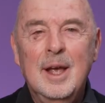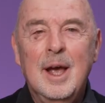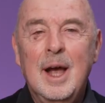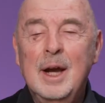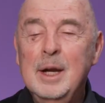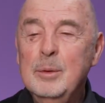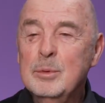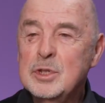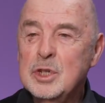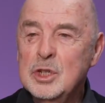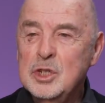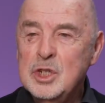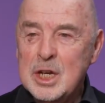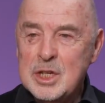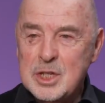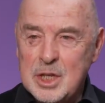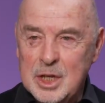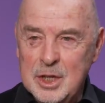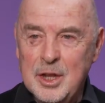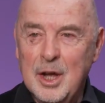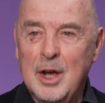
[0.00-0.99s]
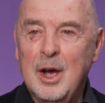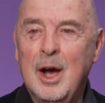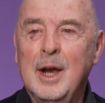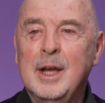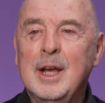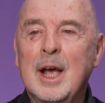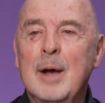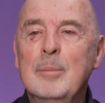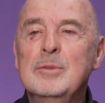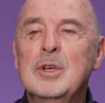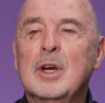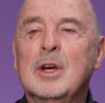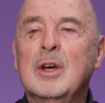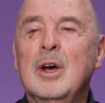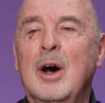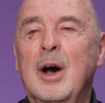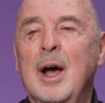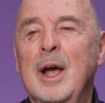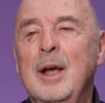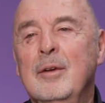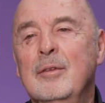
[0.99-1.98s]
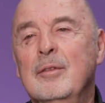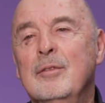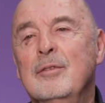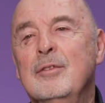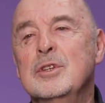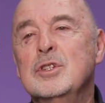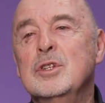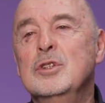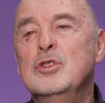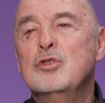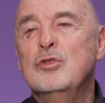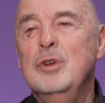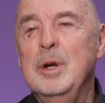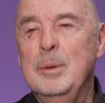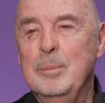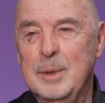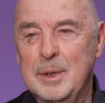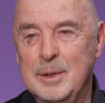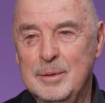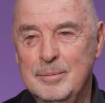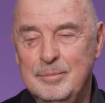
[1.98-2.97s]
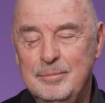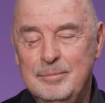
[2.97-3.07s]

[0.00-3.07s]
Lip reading: And it was suggested that I come to Chai for some treatment.